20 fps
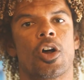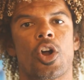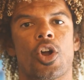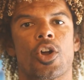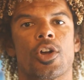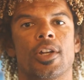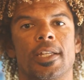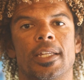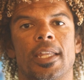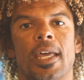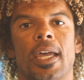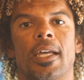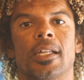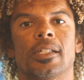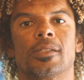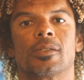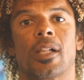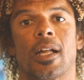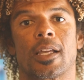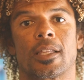early
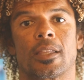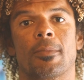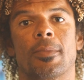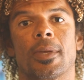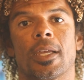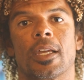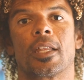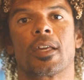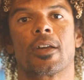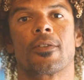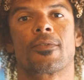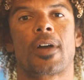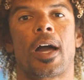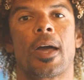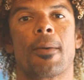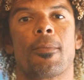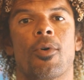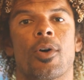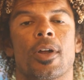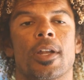days, like the beginning of
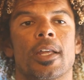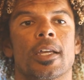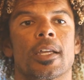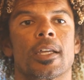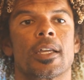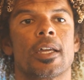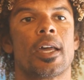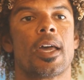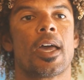kiteboarding,